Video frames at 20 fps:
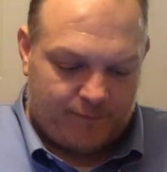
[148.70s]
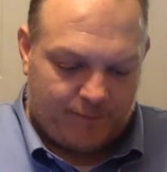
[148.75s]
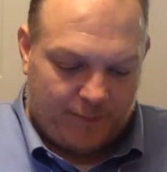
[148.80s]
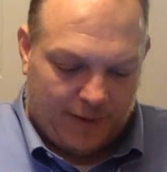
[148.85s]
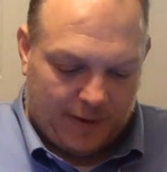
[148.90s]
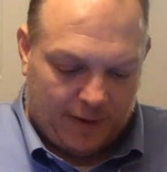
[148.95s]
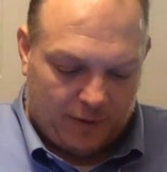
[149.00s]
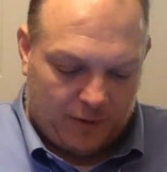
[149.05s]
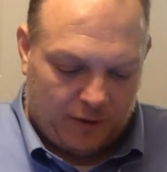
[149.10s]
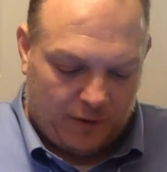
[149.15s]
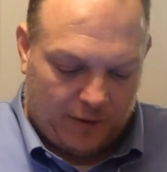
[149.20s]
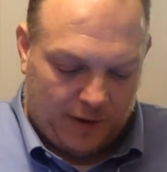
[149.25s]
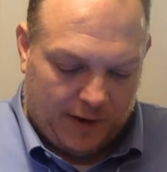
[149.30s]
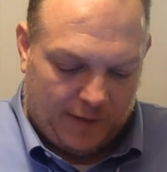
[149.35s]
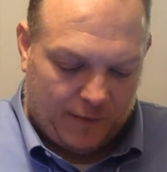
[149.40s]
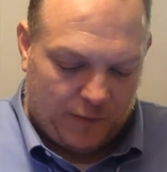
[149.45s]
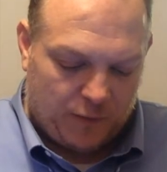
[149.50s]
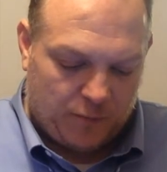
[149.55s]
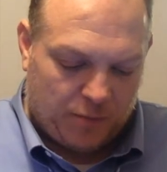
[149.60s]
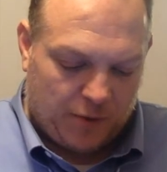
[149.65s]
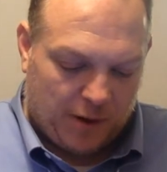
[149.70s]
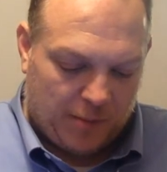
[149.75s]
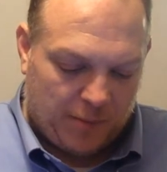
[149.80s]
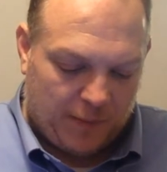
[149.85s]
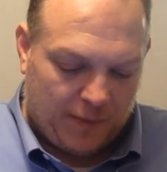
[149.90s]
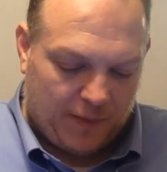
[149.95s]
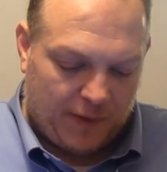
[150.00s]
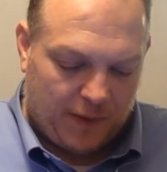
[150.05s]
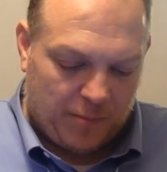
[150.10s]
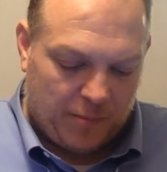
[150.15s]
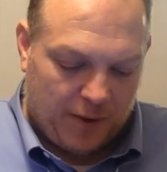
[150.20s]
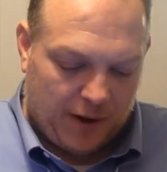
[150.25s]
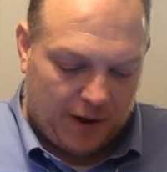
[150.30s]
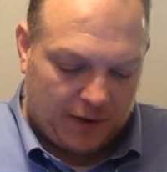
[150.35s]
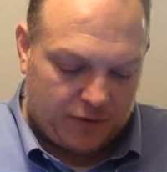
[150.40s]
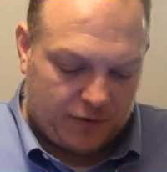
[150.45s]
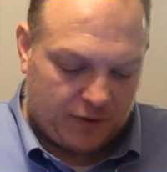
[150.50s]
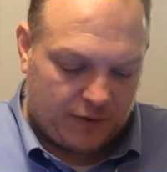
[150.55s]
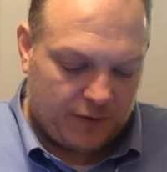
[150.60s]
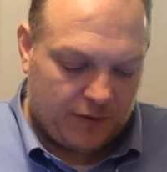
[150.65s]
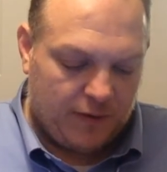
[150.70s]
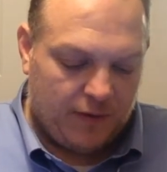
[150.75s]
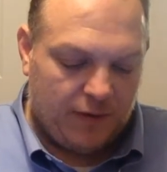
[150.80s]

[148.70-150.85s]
I don't know, I had this problem on the unboxing.